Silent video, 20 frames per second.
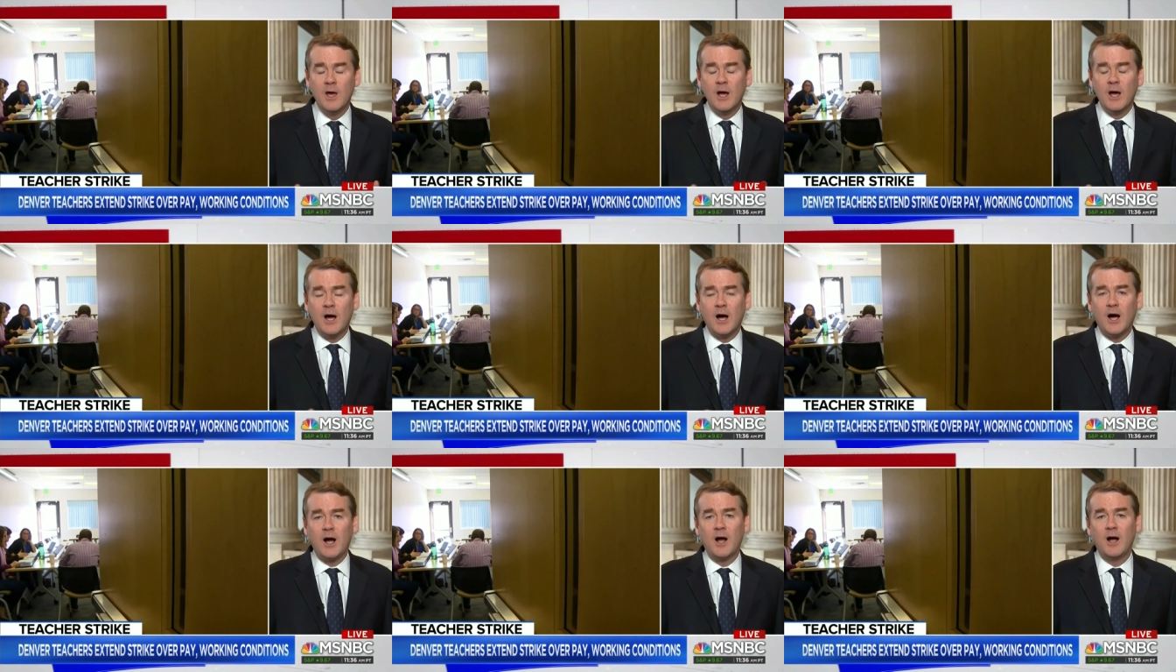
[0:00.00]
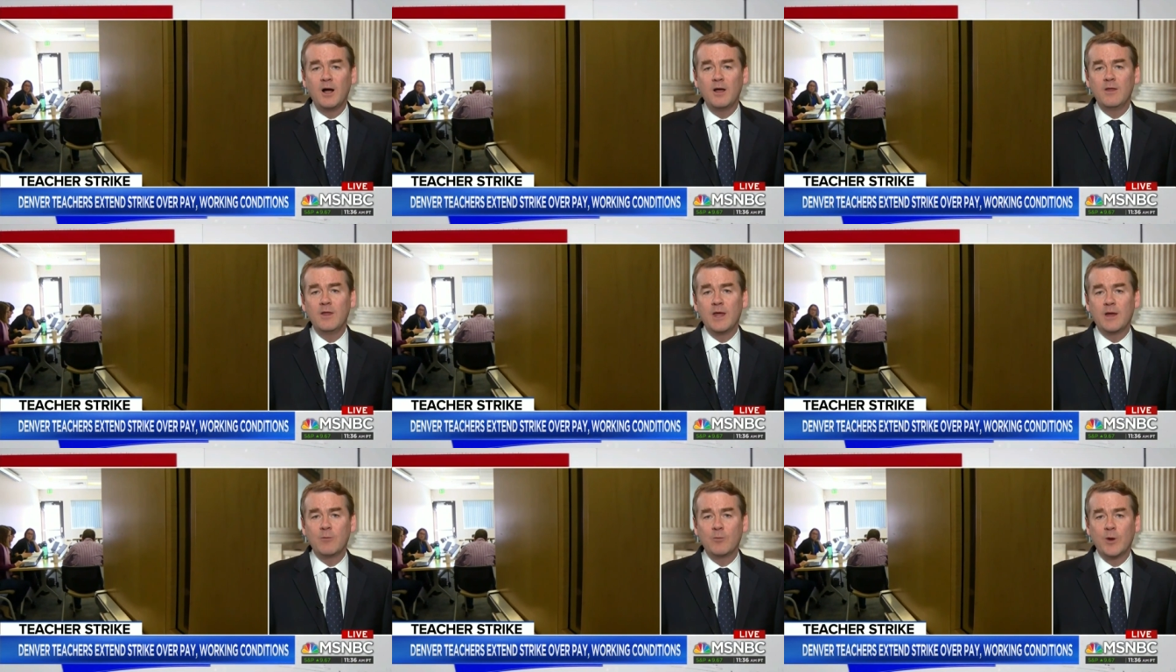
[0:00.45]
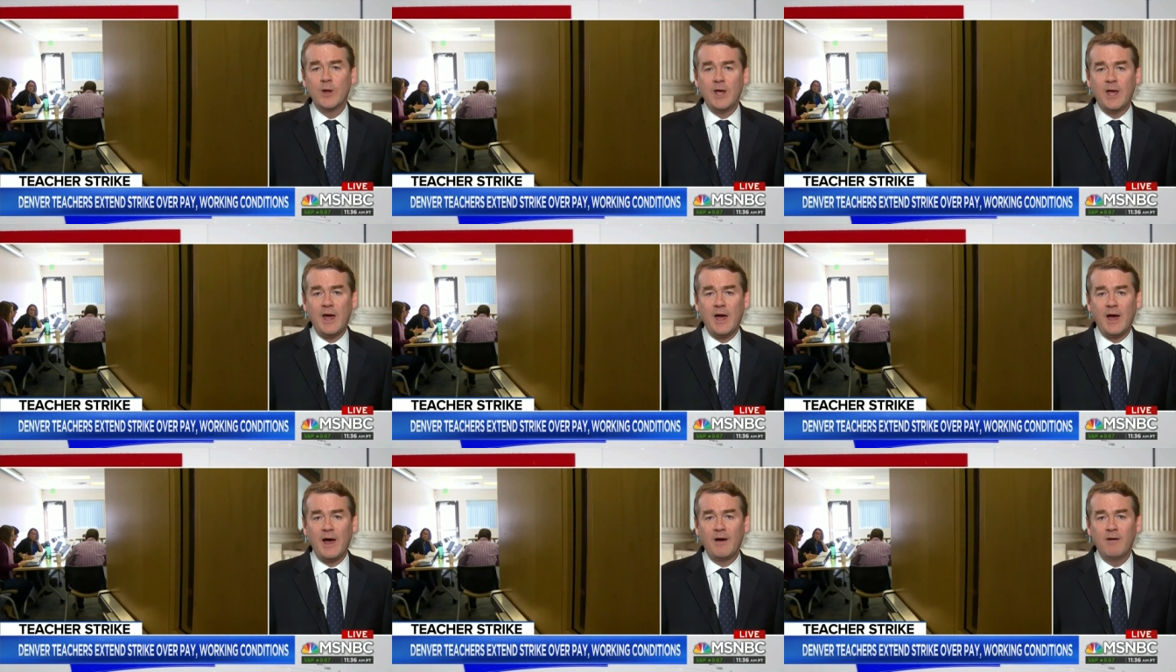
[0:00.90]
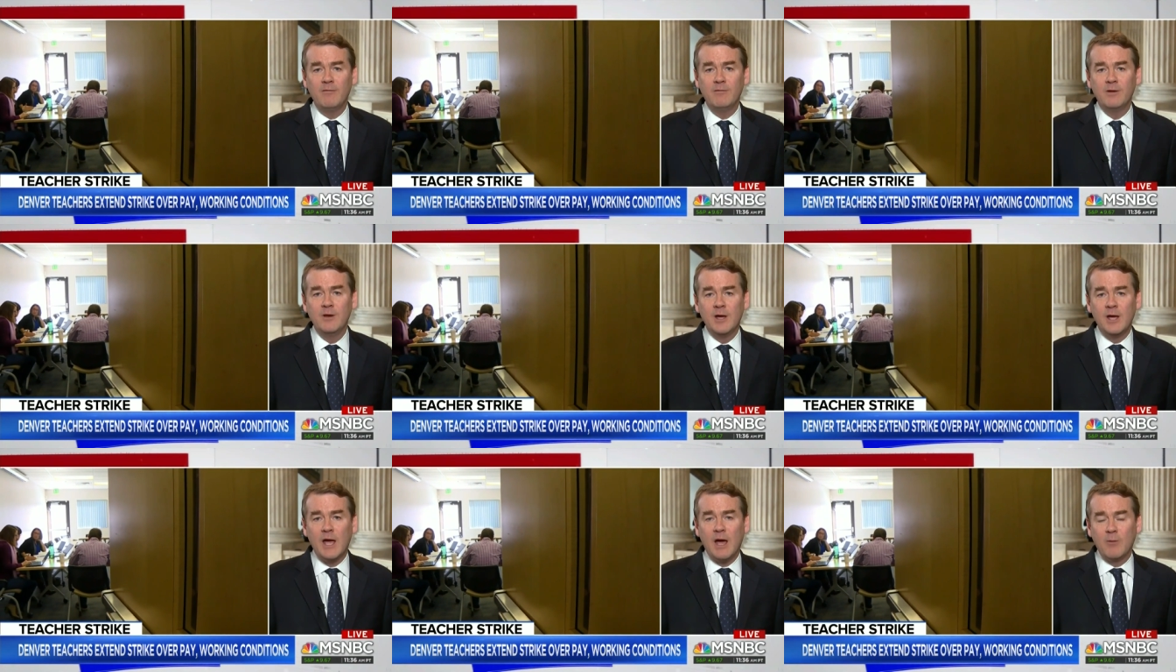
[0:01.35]
uh, than we
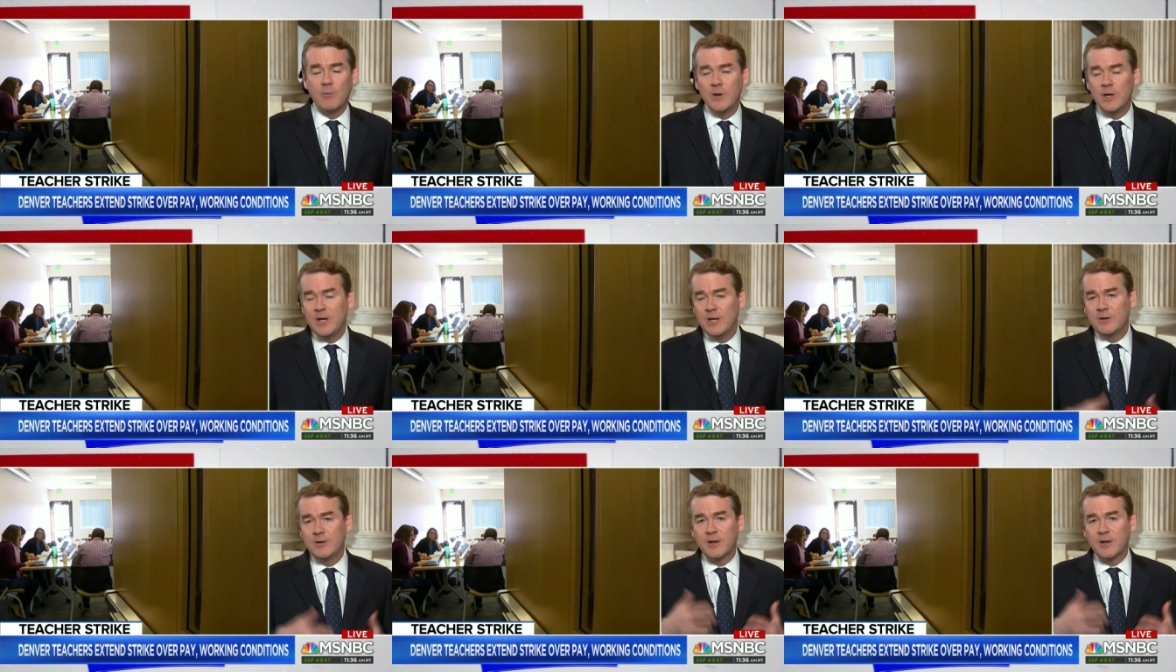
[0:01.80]
have, and we need to